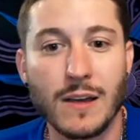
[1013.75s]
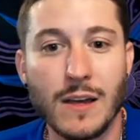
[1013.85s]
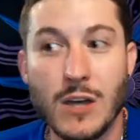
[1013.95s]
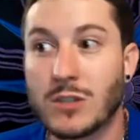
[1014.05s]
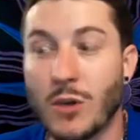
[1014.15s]

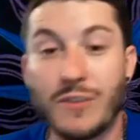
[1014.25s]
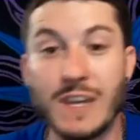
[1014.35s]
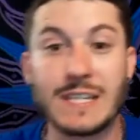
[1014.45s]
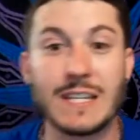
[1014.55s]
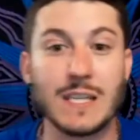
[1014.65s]
So this
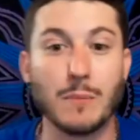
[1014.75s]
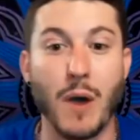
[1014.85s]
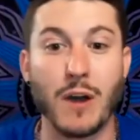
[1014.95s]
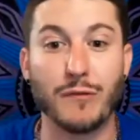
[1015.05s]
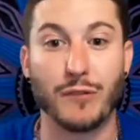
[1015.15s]
is the
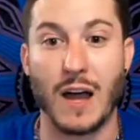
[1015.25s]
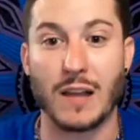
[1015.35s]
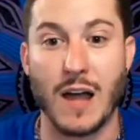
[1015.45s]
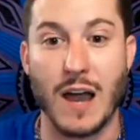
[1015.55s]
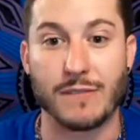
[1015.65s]
butterfly
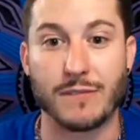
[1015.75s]
life.